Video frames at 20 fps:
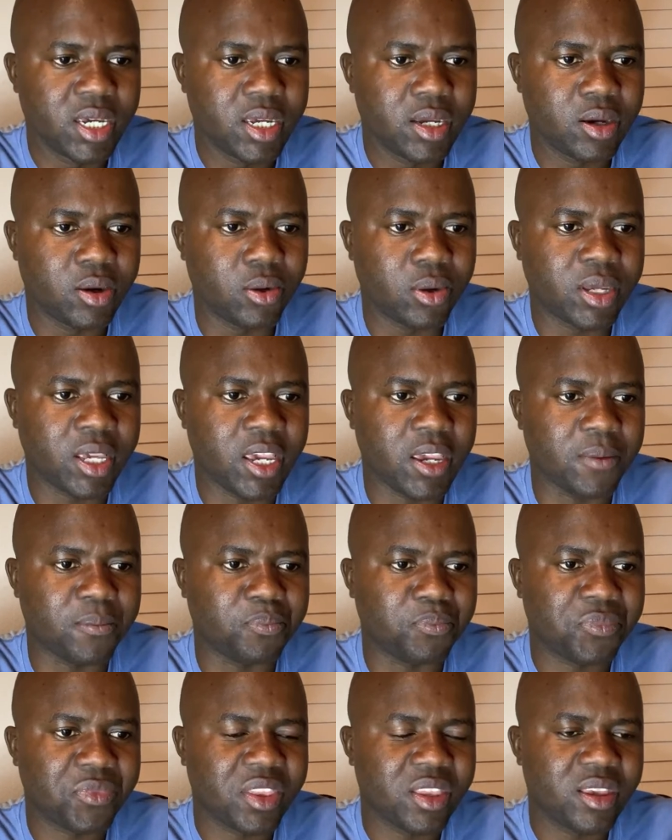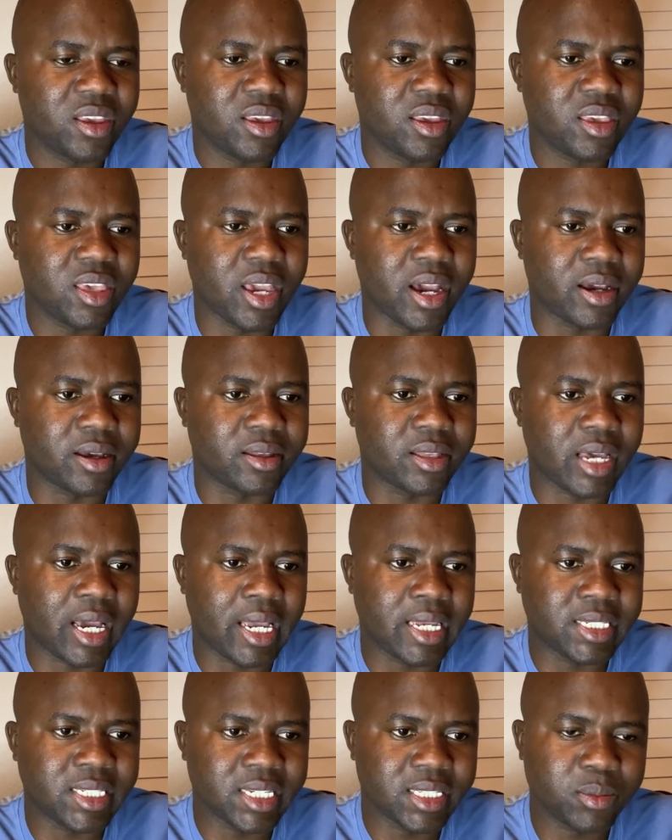Okay, yeah, I
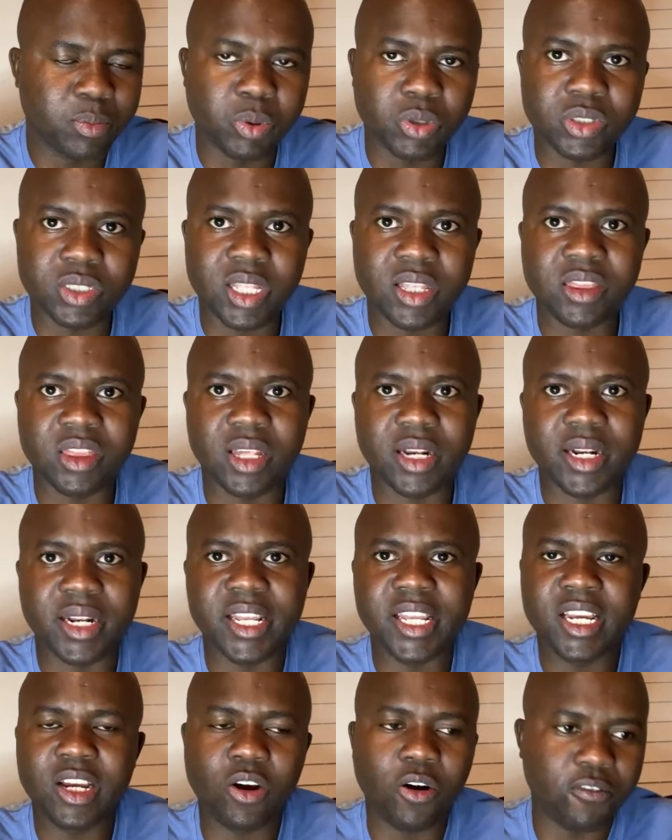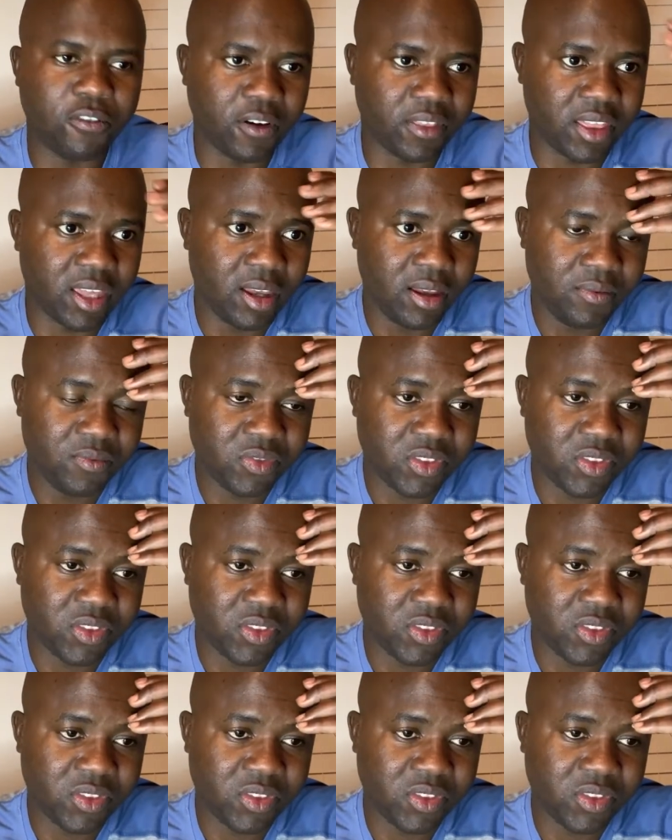just posted the link over there.